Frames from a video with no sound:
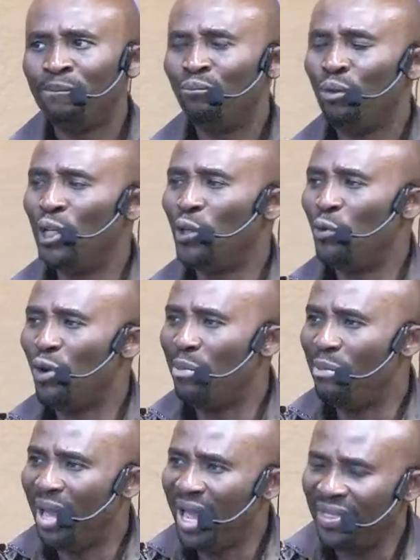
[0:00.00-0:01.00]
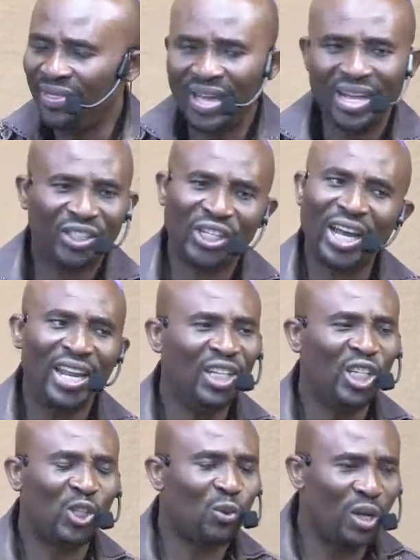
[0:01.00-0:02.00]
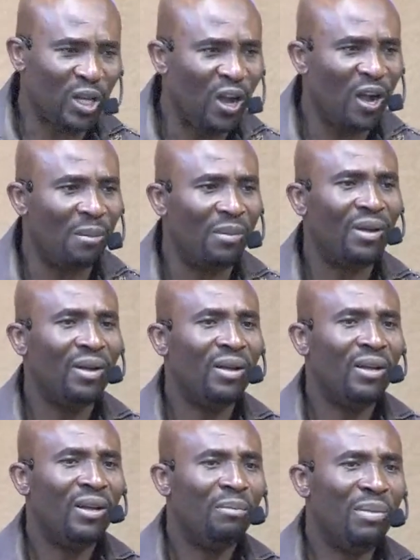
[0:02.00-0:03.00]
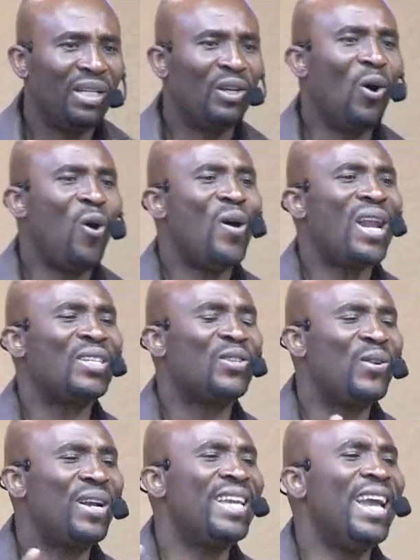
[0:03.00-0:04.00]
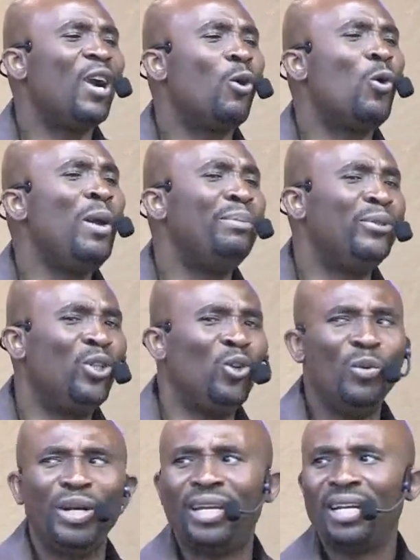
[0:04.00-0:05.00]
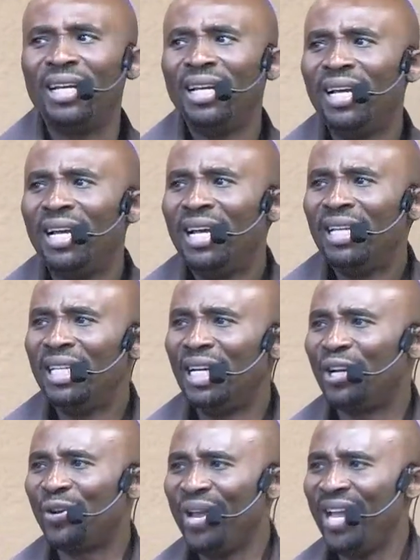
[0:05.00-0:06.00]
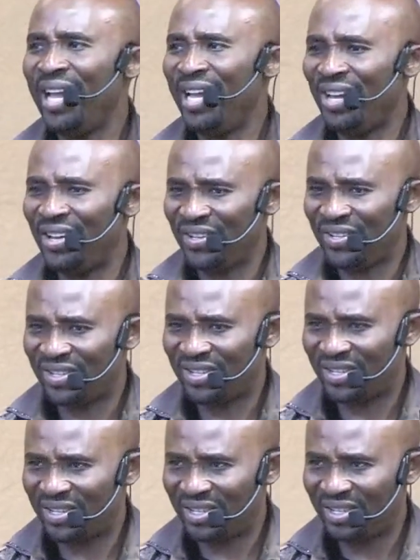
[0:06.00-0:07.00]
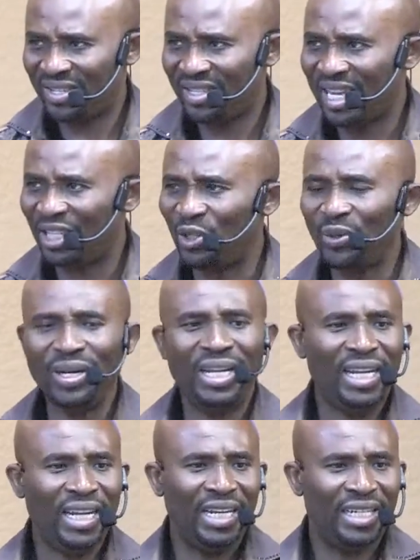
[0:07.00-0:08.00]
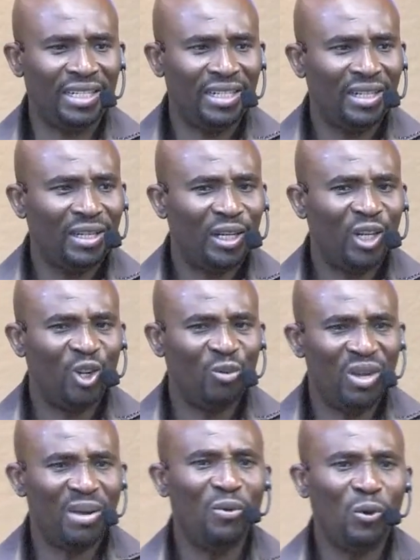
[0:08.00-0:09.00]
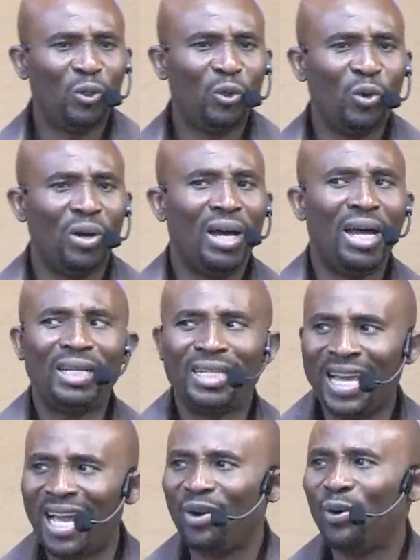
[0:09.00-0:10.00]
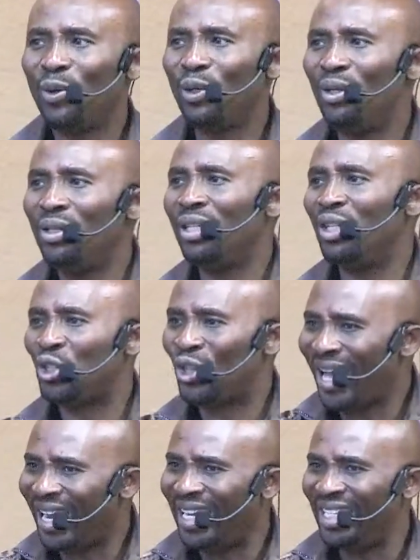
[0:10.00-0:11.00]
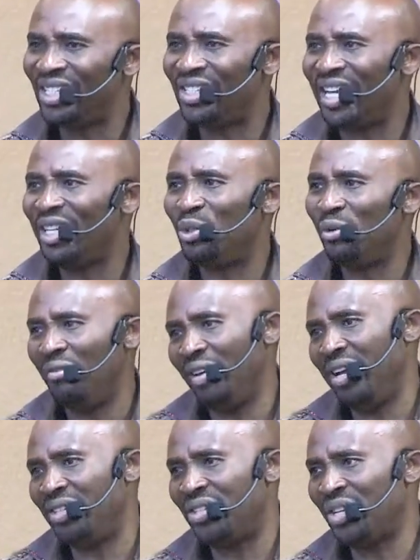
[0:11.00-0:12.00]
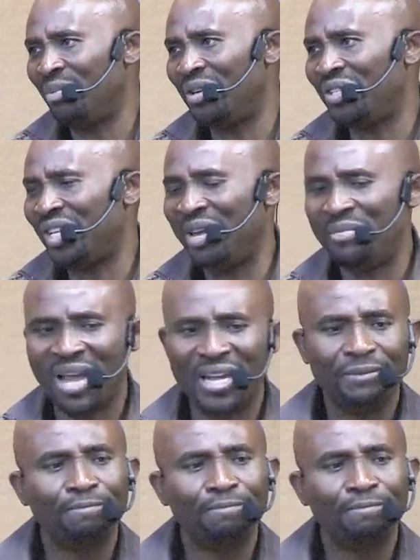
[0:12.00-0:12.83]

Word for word: When you remain there, challenges will come. But God has already equipped you with the grace that you need to be able to tackle the challenges that you face. Somebody say amen.